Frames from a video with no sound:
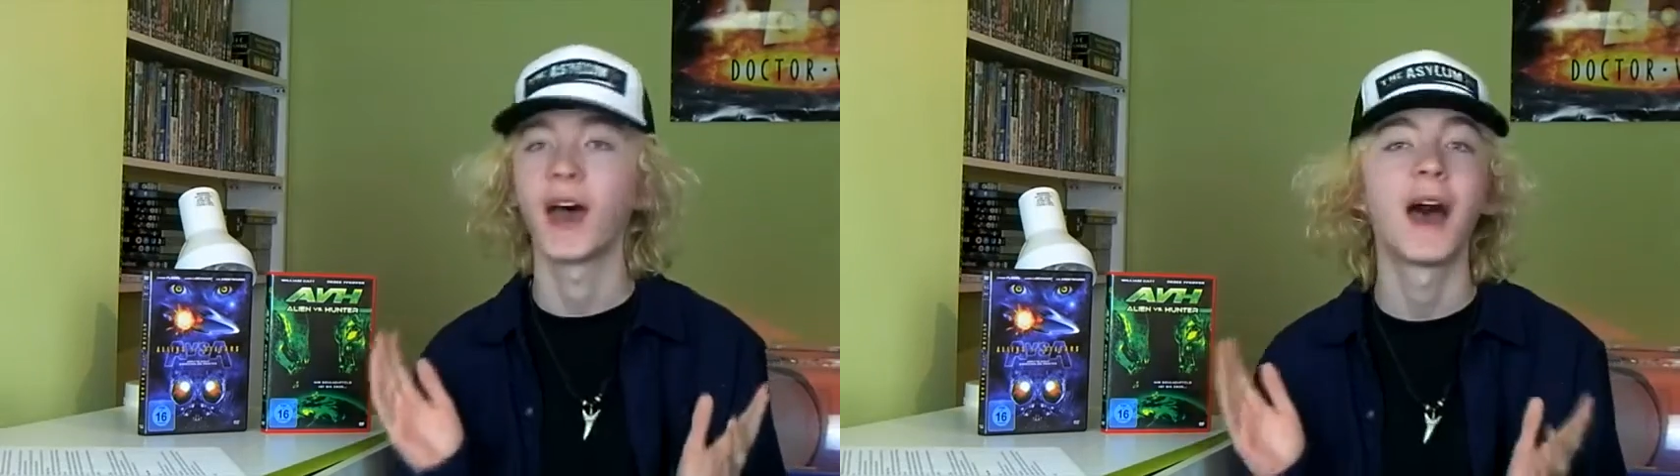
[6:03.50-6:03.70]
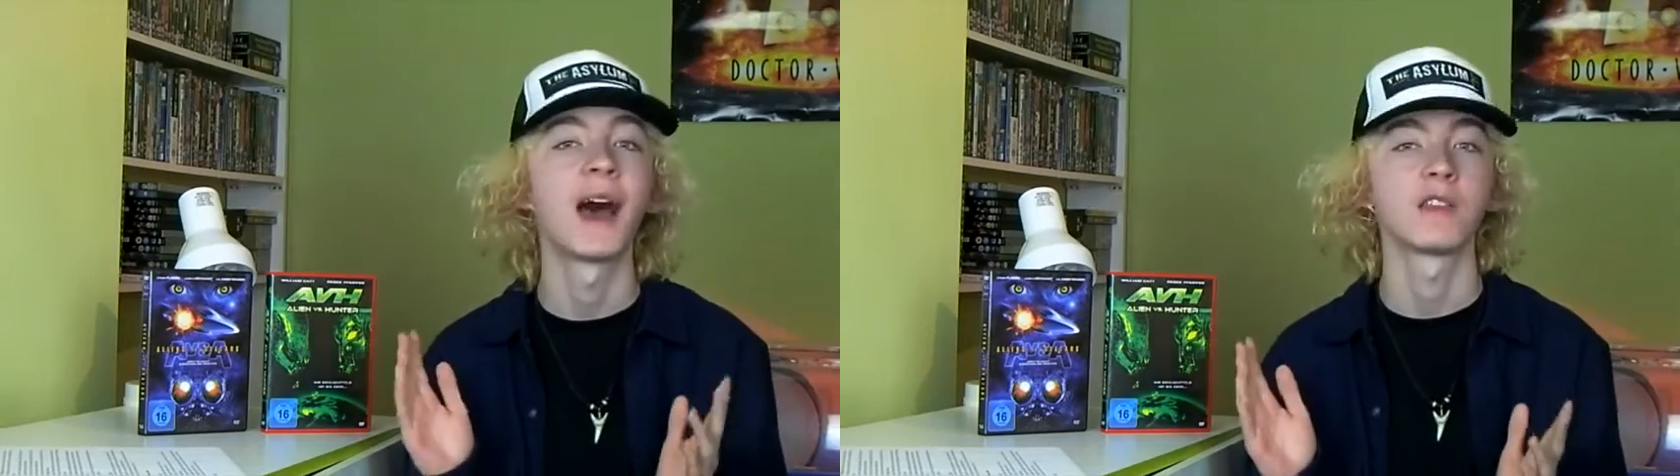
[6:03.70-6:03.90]

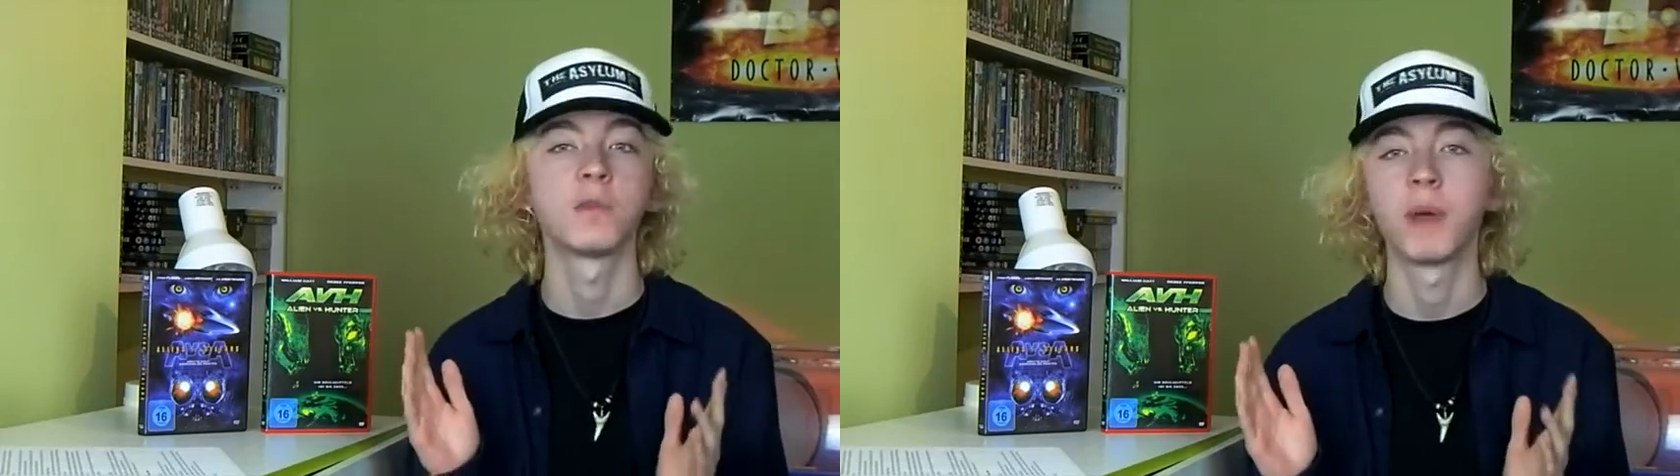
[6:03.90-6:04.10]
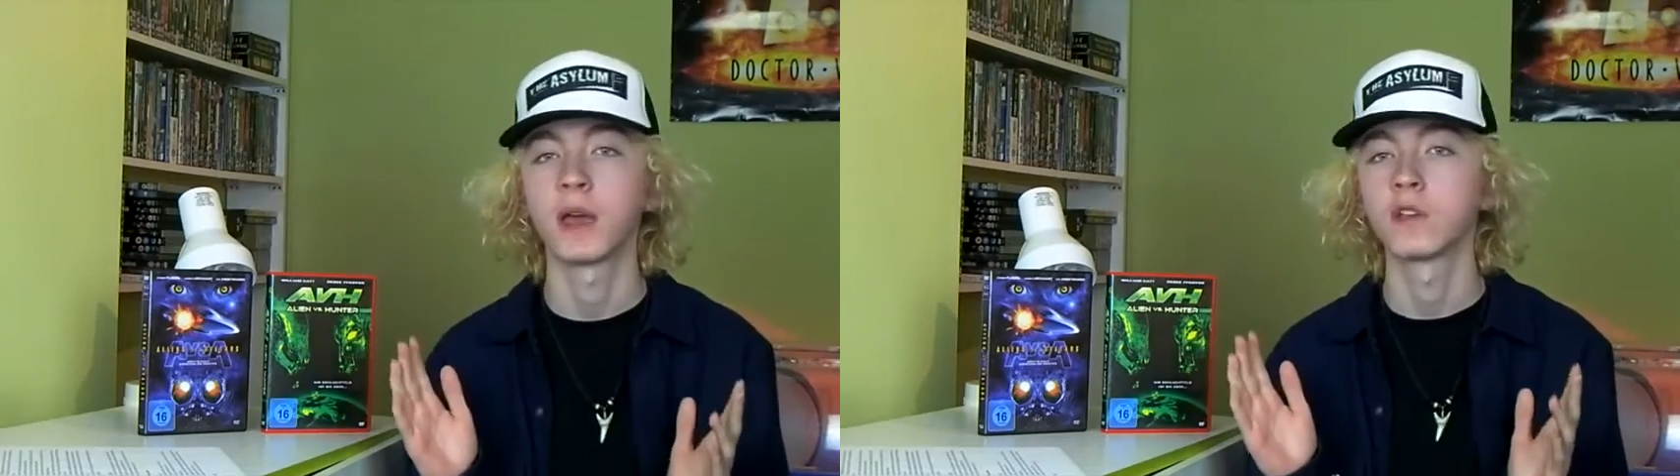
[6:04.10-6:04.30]
that
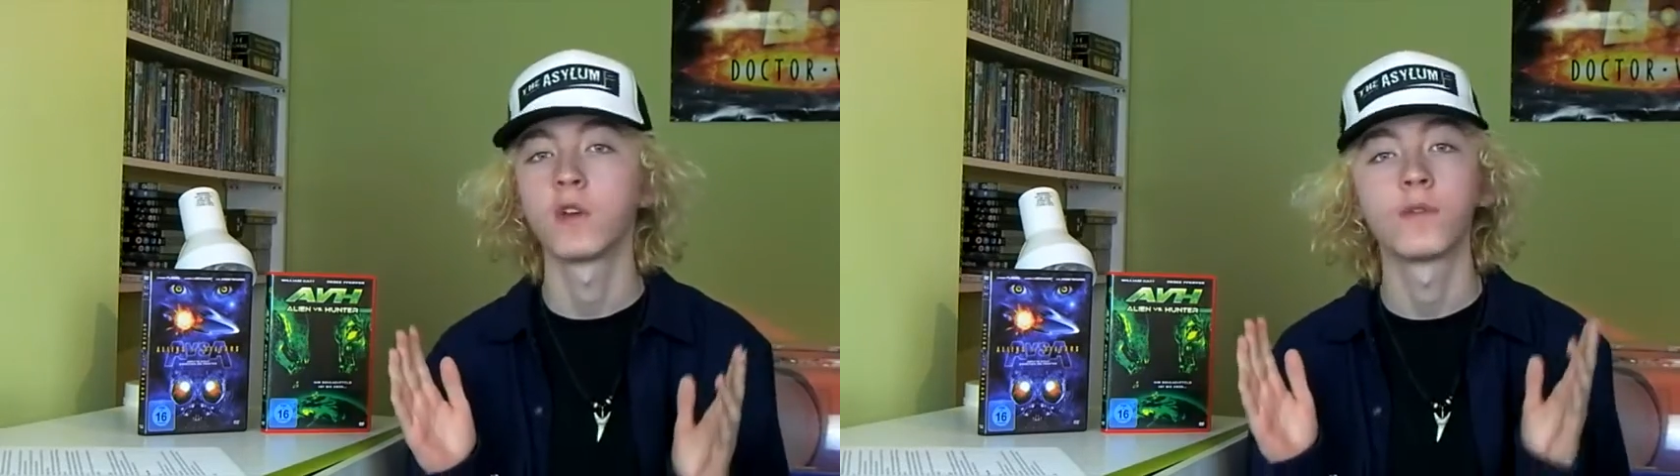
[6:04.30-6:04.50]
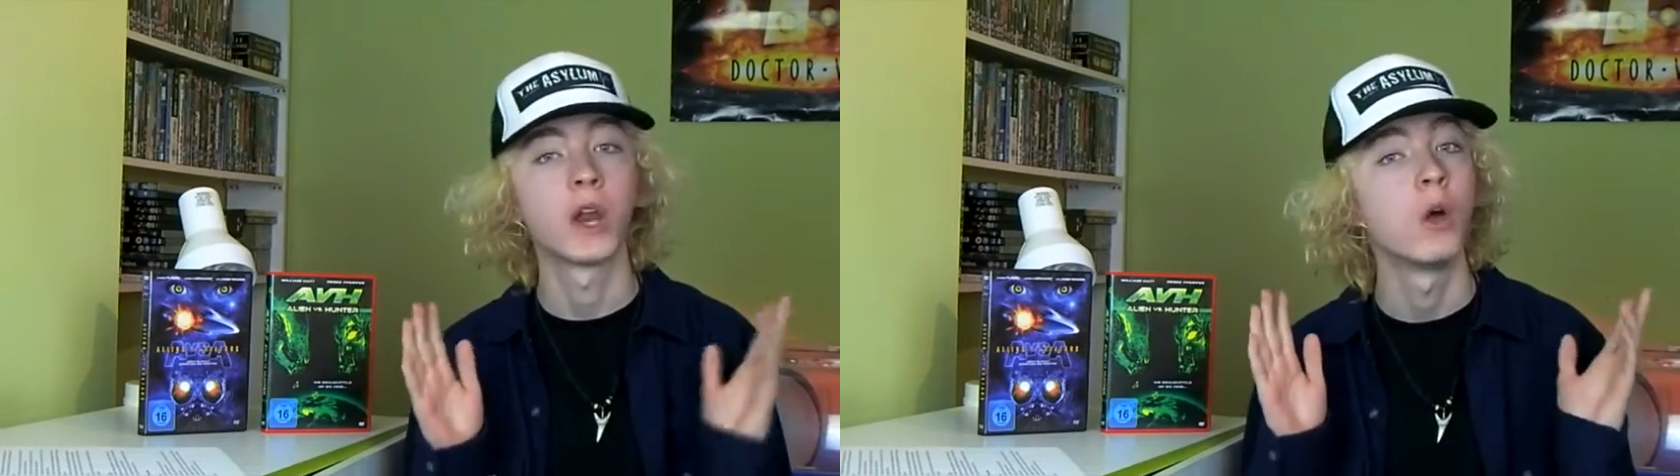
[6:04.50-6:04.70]
aspect
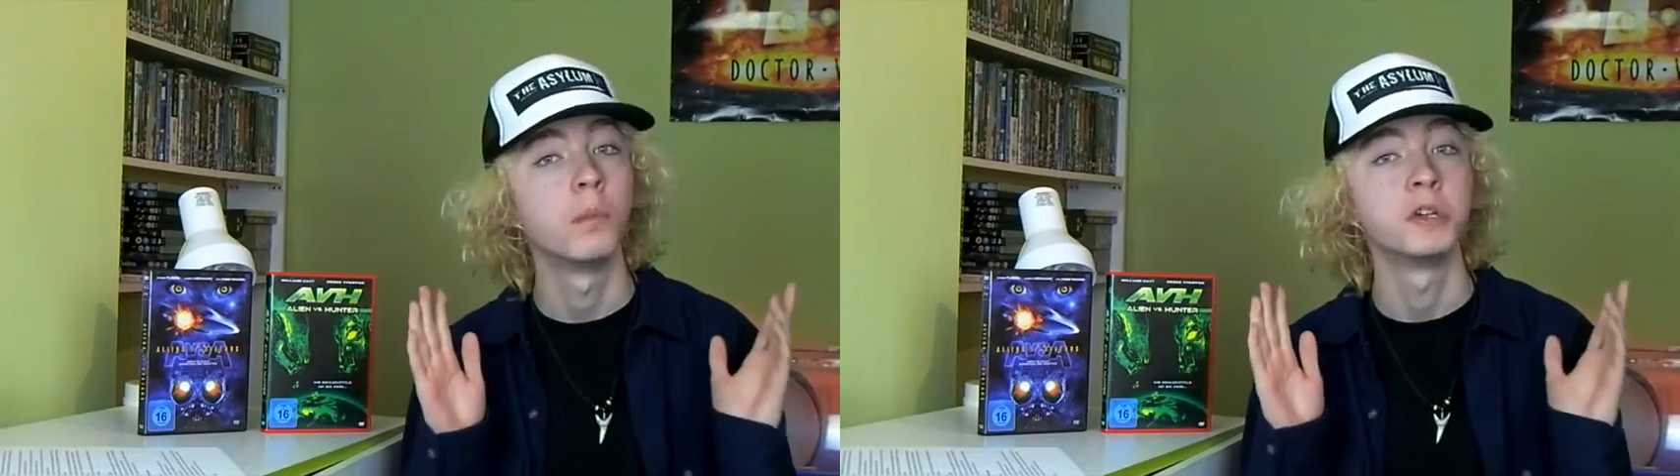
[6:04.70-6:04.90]
of low